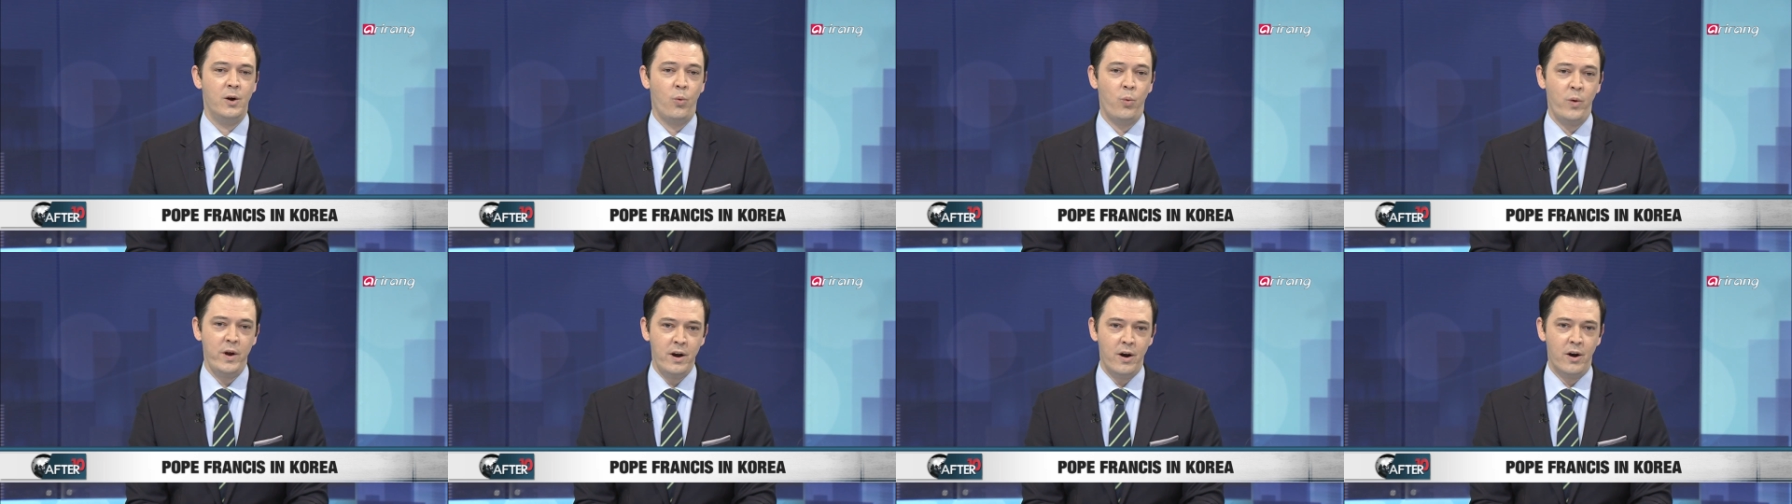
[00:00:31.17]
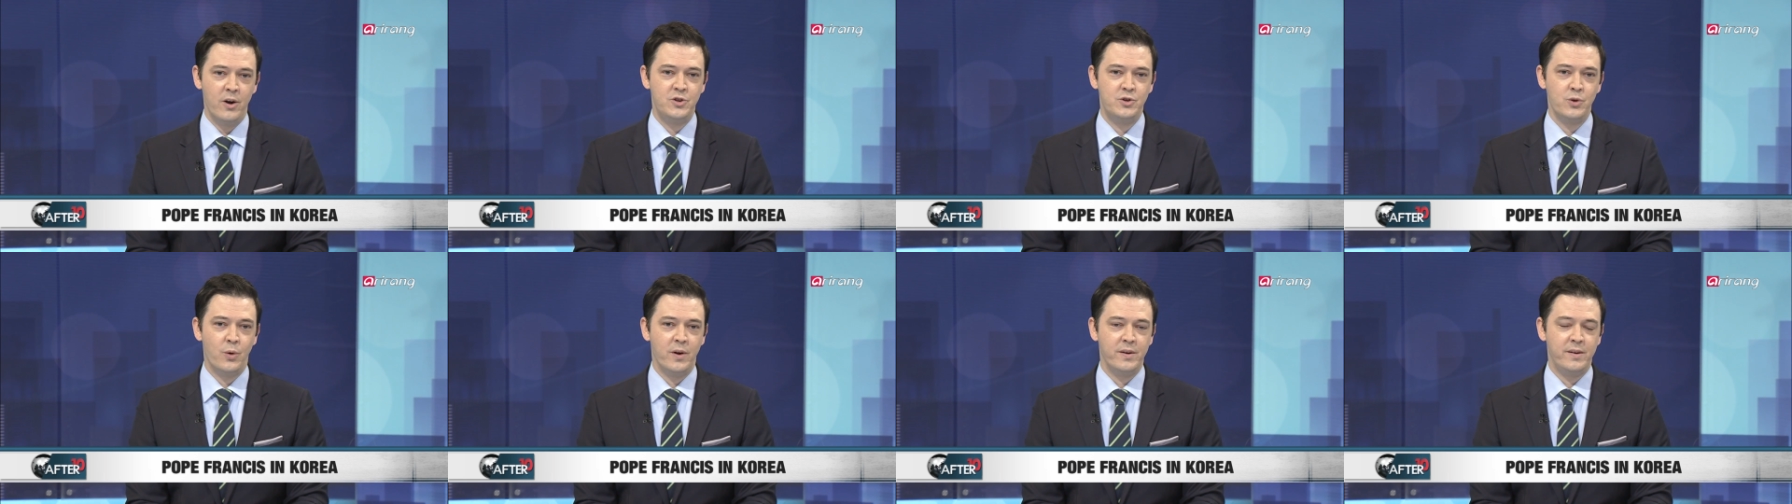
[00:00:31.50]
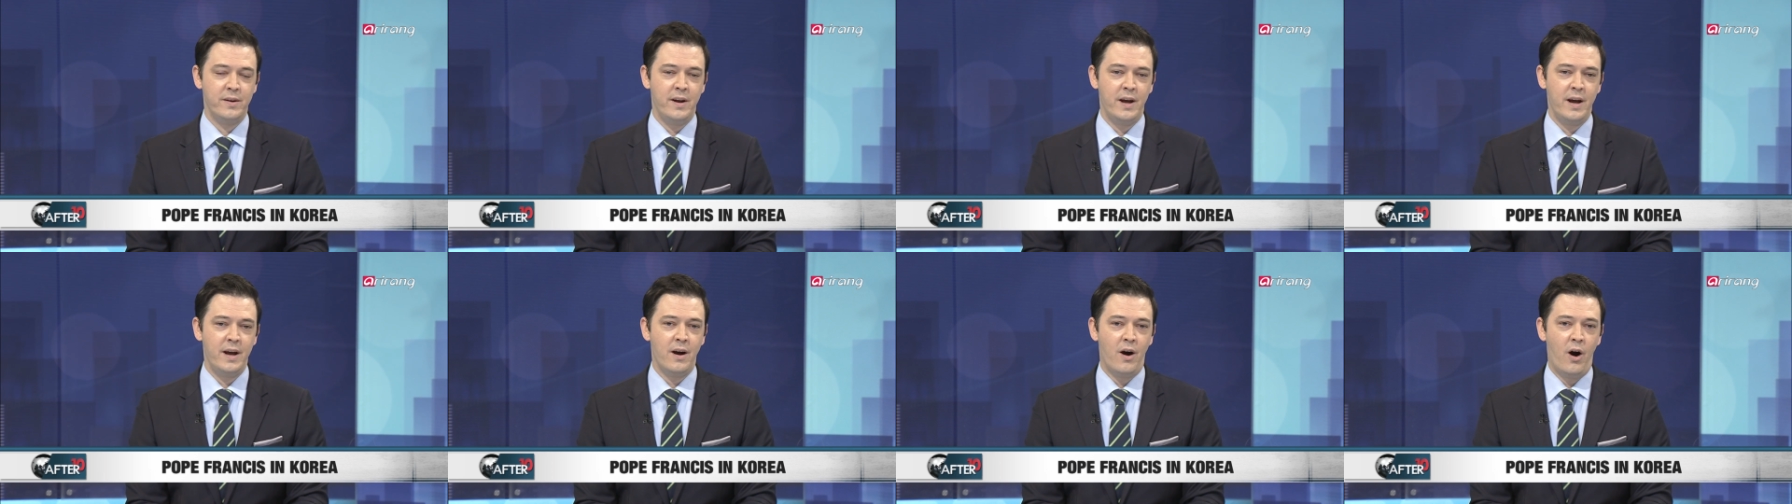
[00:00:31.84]
we are joined
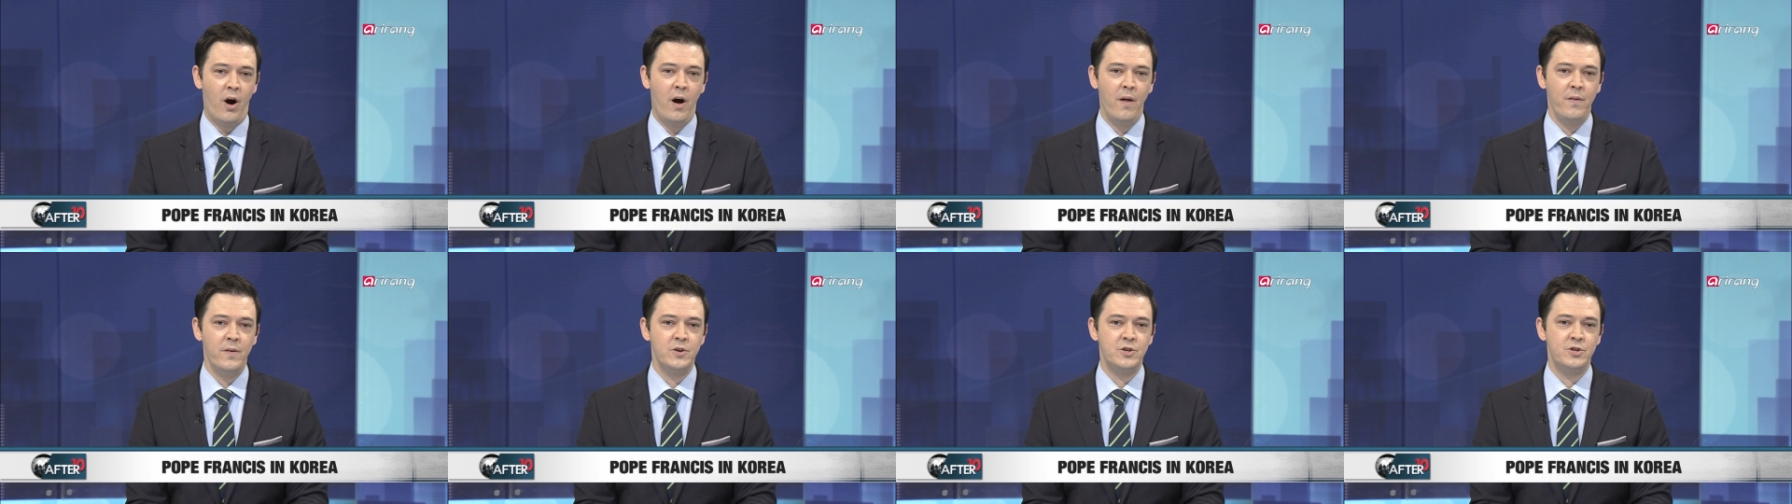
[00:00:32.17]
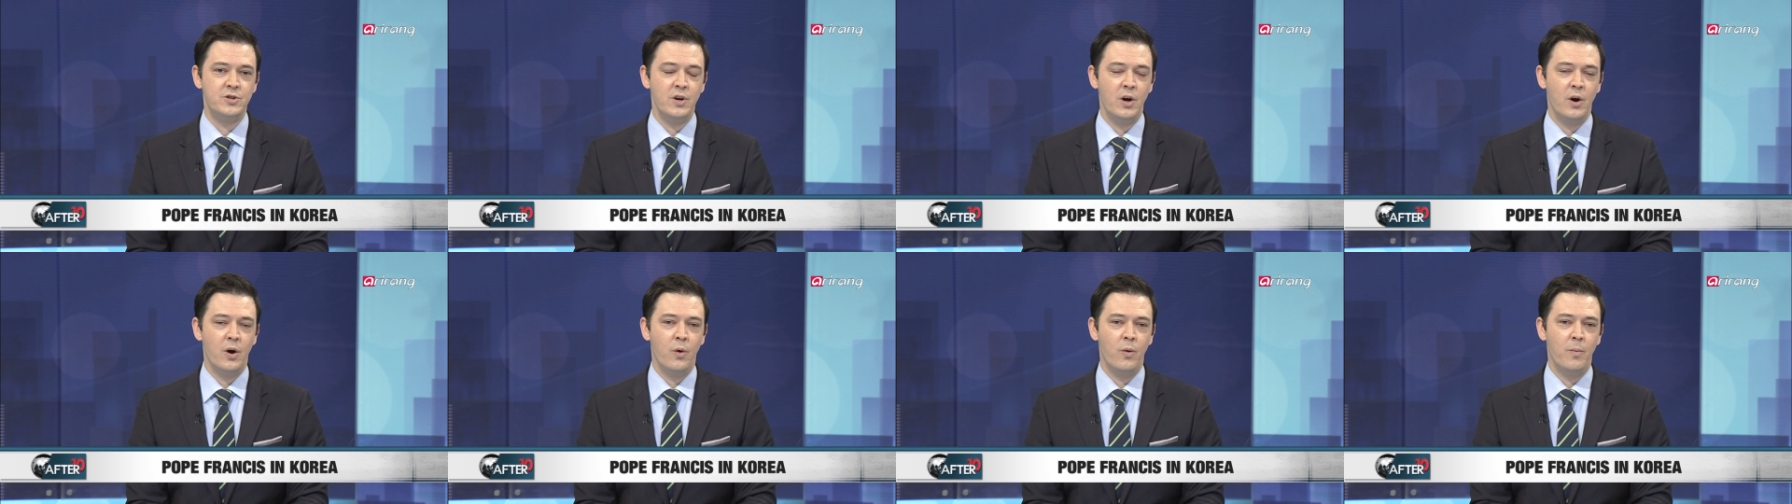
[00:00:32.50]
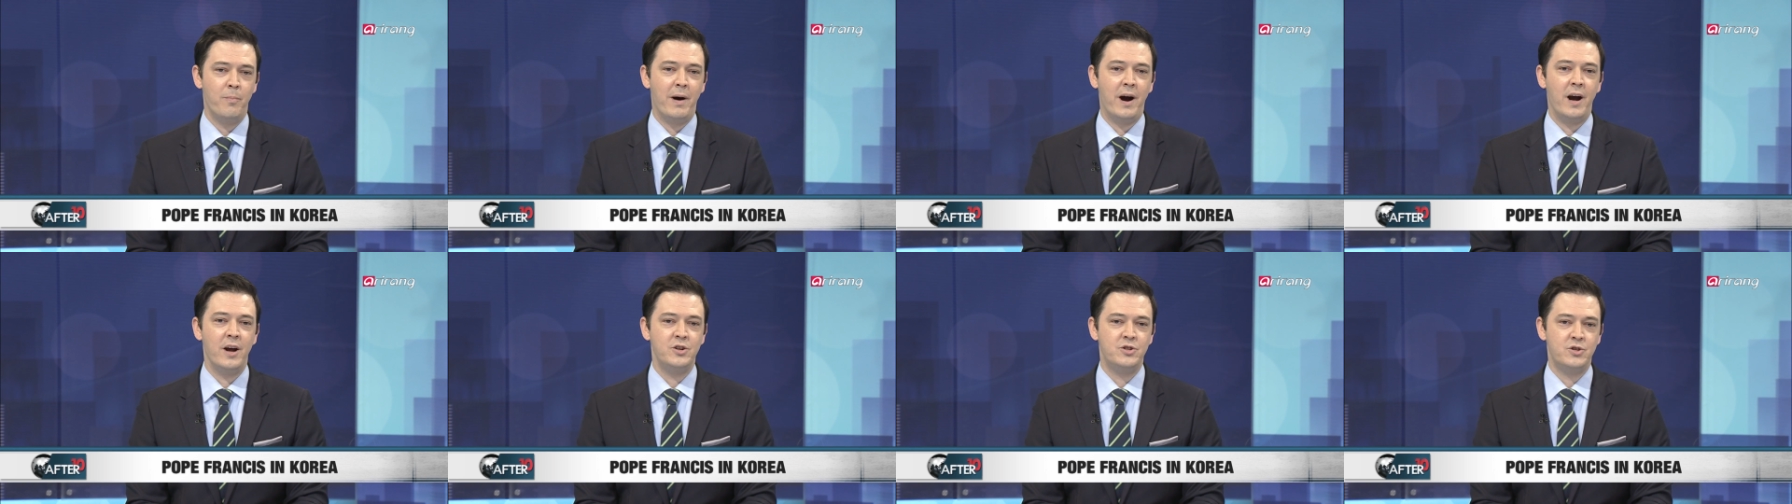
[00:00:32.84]
today on the show
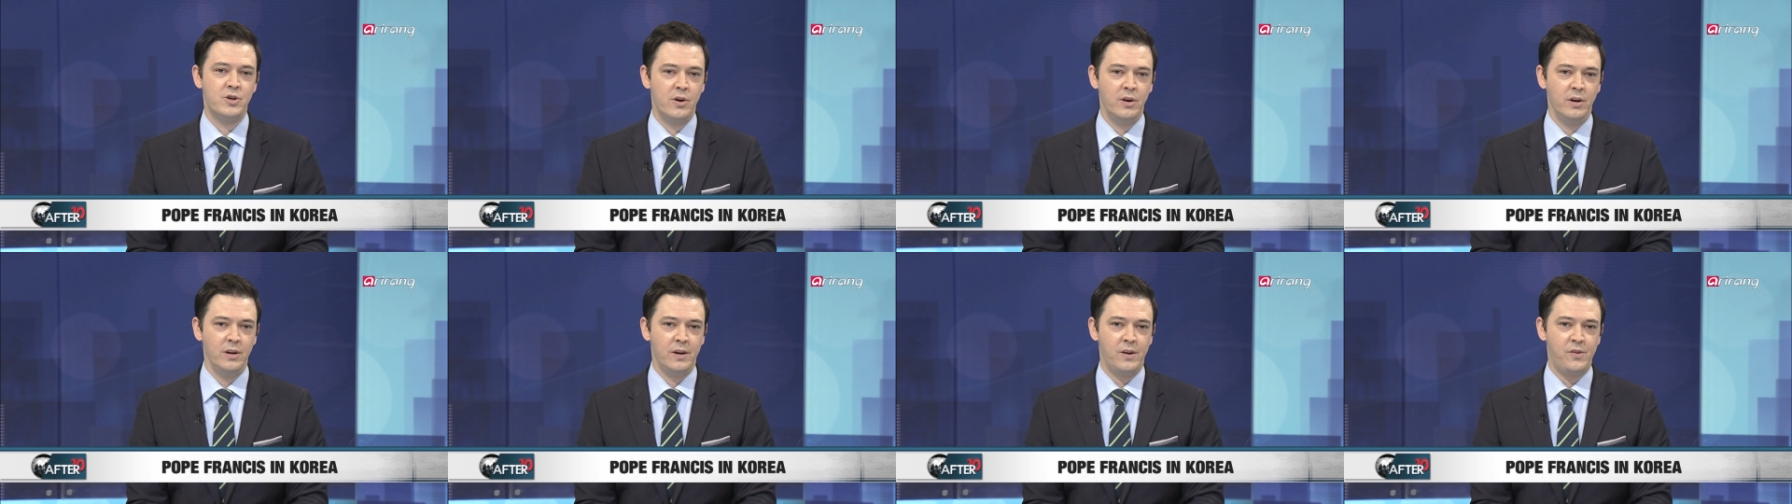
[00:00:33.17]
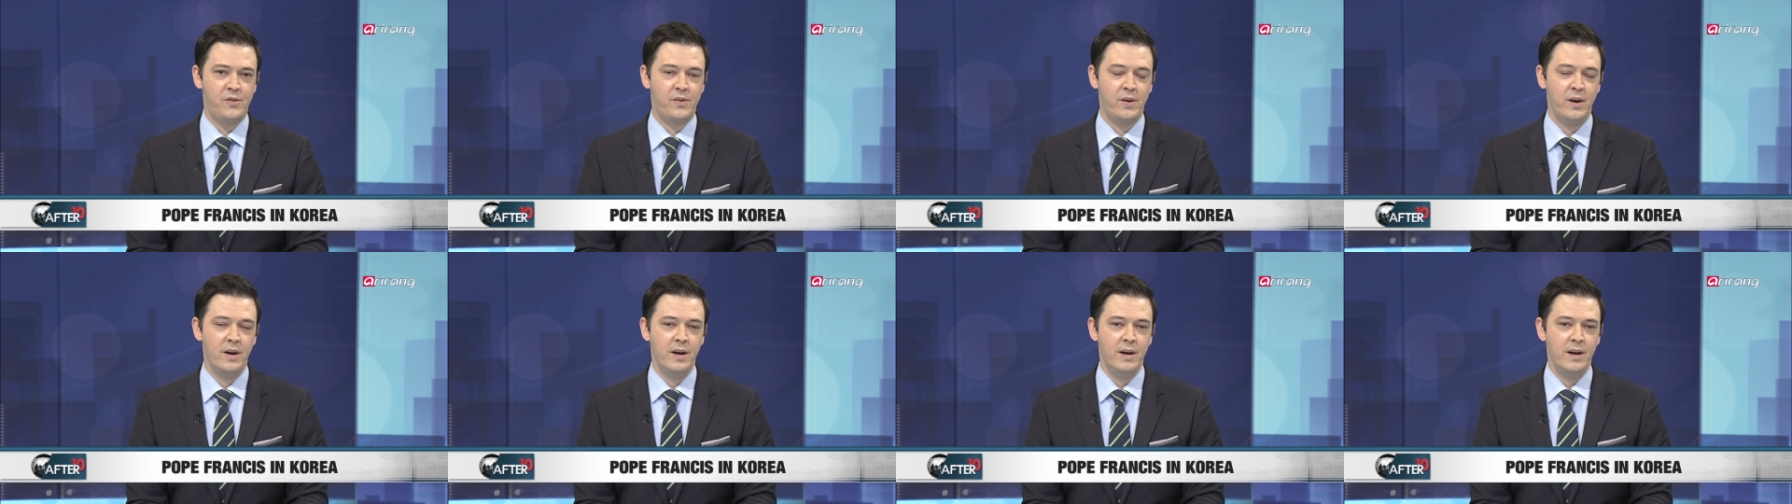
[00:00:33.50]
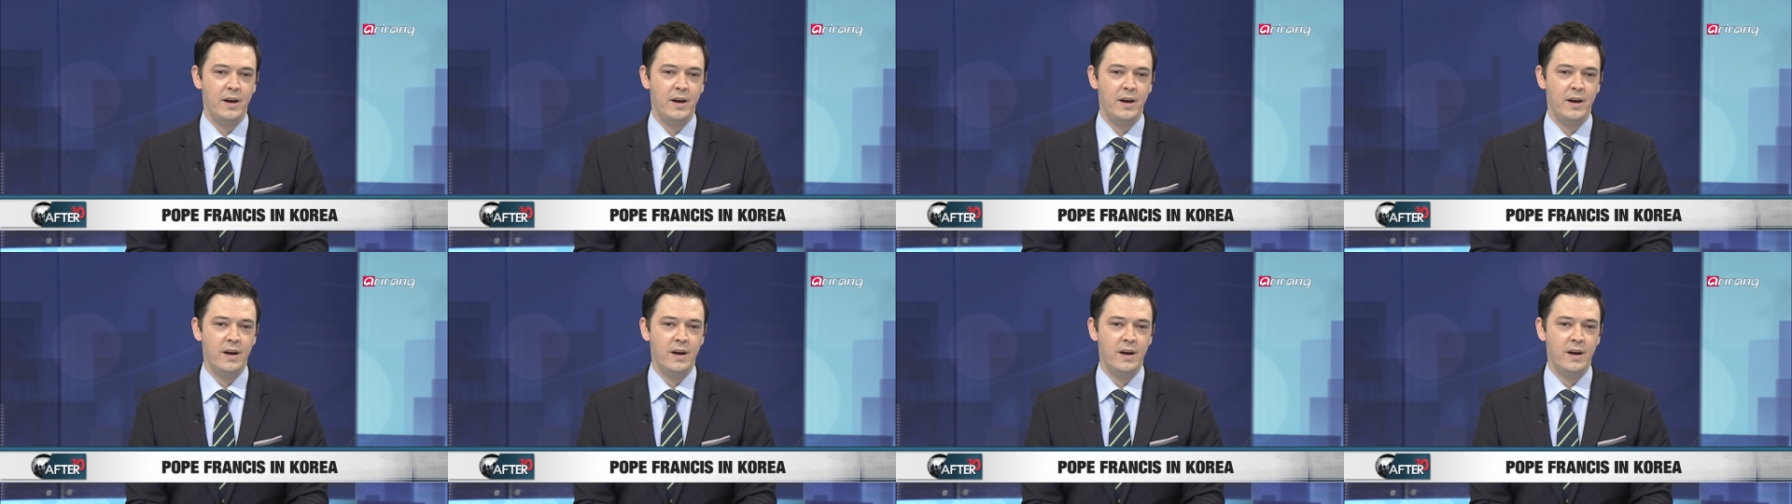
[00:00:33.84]
by journalist